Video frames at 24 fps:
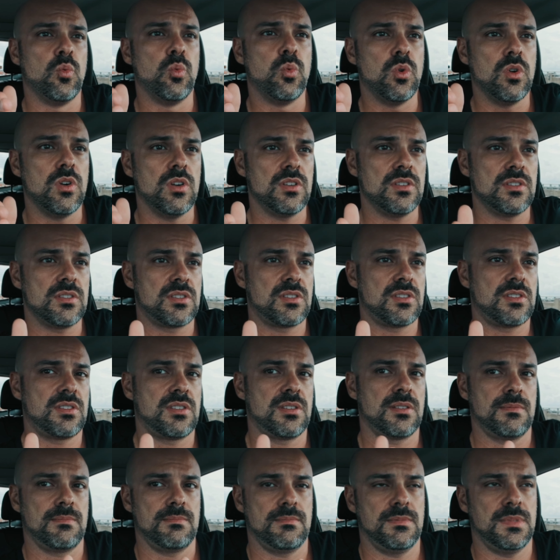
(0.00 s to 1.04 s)

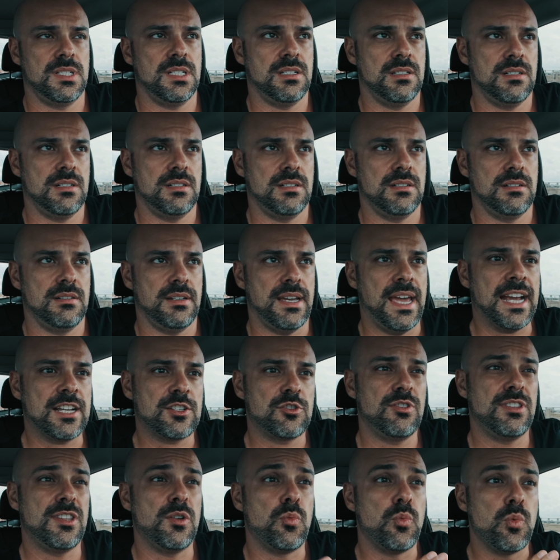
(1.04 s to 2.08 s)
was uh,
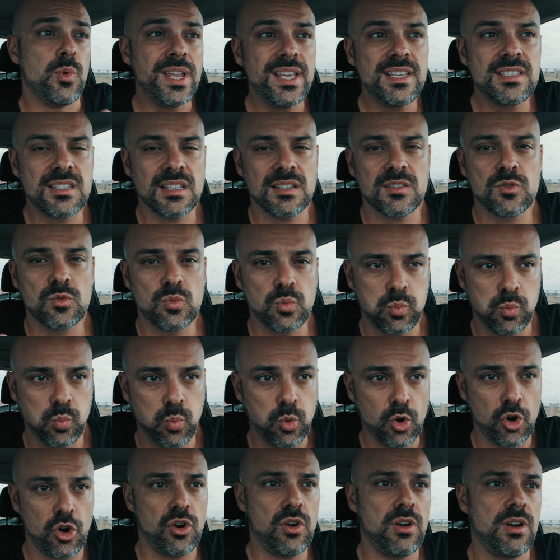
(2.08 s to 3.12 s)
actually the reasons
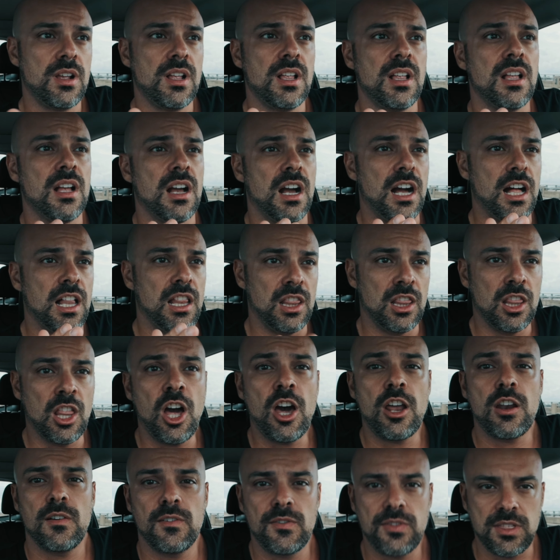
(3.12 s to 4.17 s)
were a
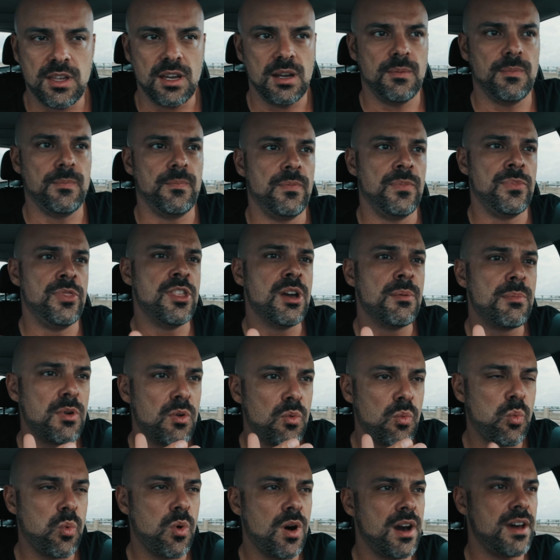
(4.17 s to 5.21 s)
lot of them.
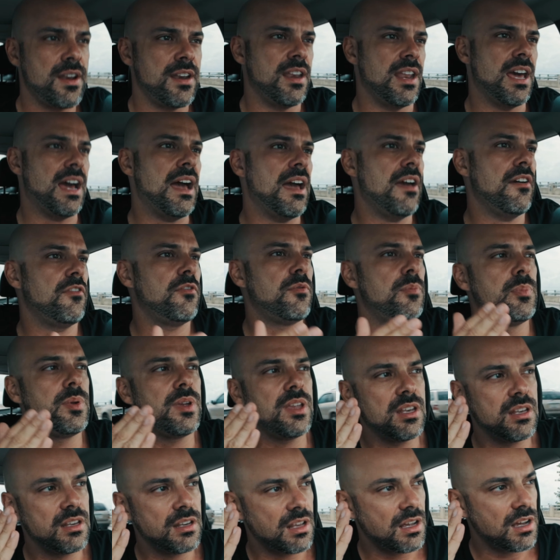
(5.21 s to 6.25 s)
Number one, I've
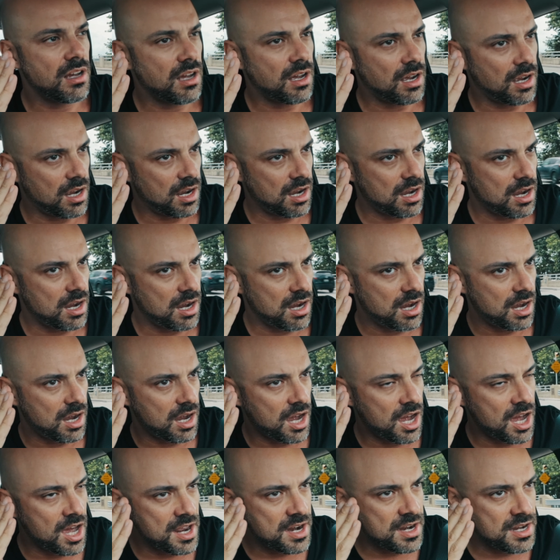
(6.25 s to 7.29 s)
been
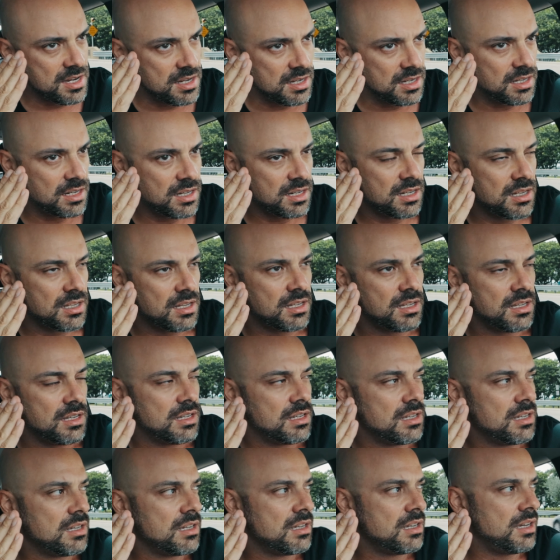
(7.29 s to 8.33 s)
un
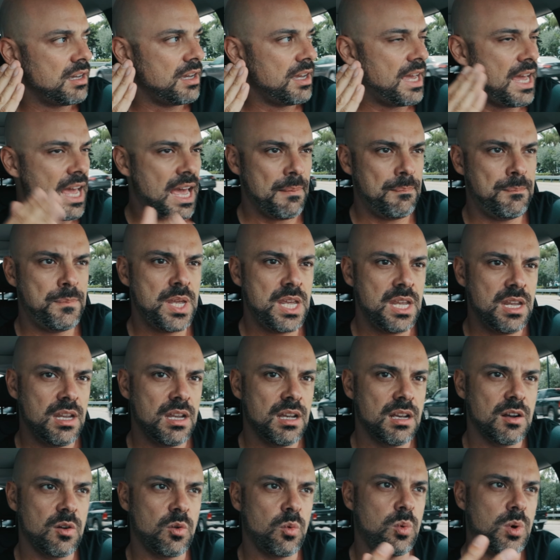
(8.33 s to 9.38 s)
happy
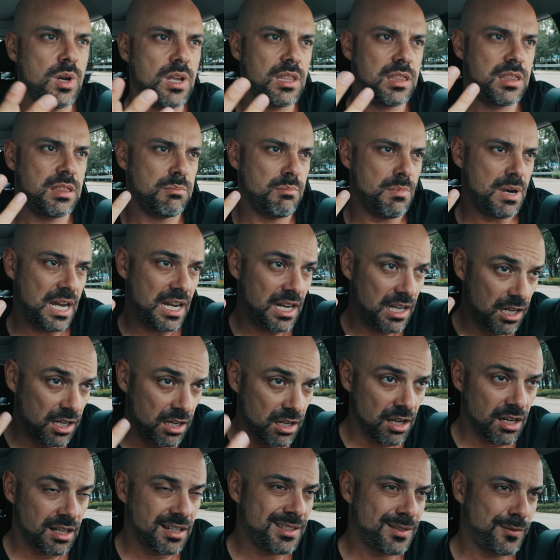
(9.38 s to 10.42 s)
with my
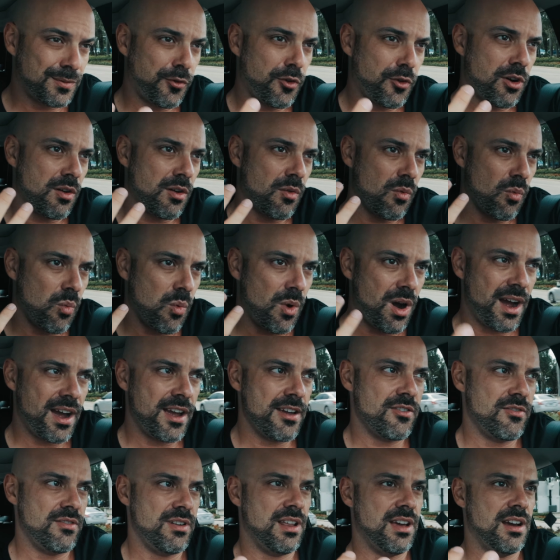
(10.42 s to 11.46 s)
looks for a
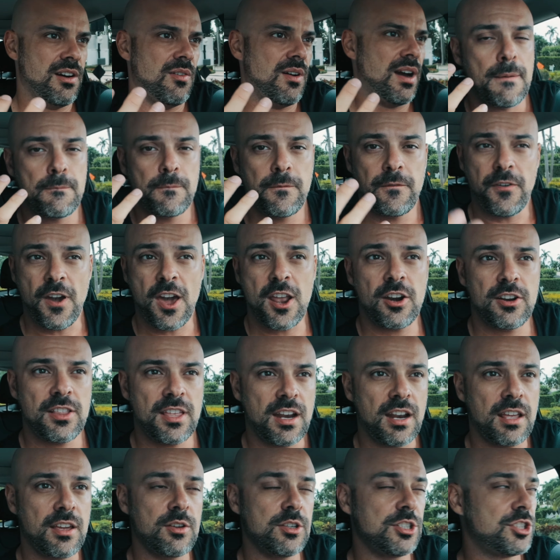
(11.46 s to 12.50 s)
while now. I'm fatter
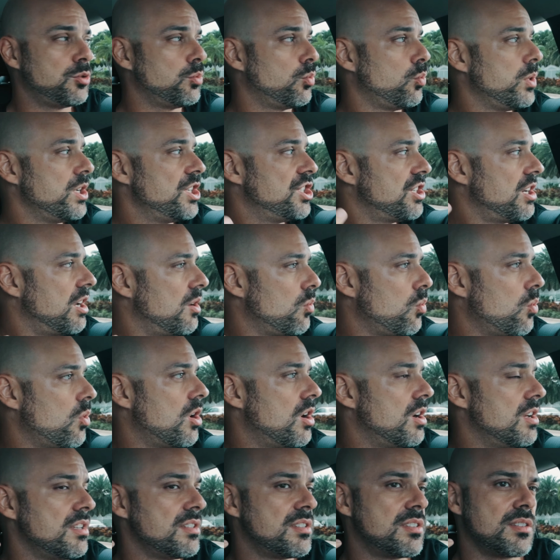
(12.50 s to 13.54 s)
than I wish, wish I
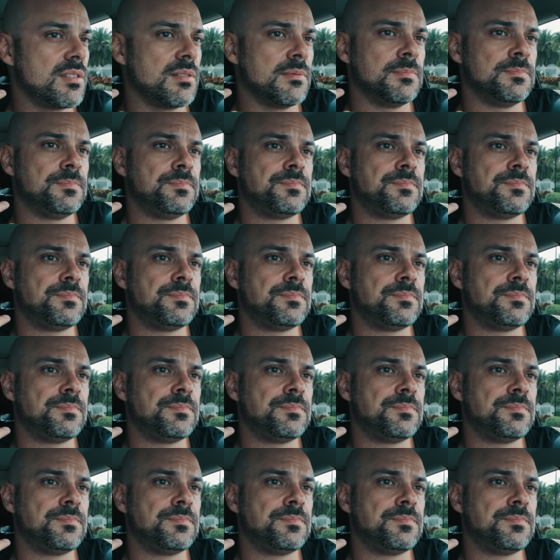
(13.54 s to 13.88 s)
was.